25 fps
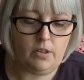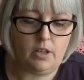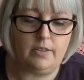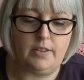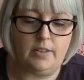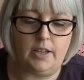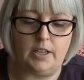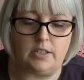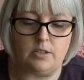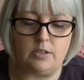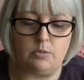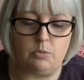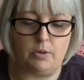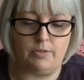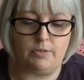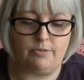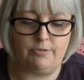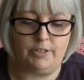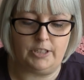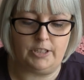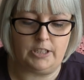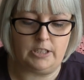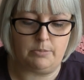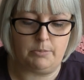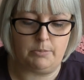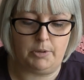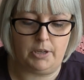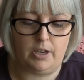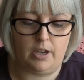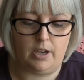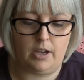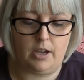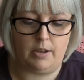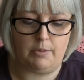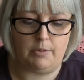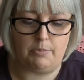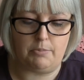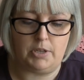that's what fits me
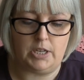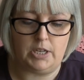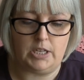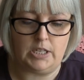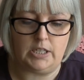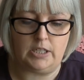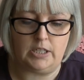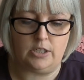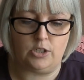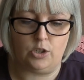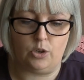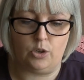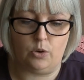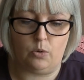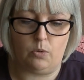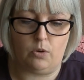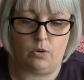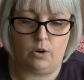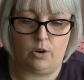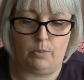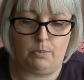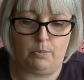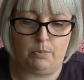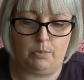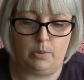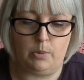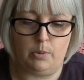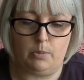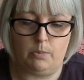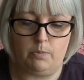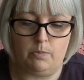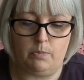I'm knitting toe up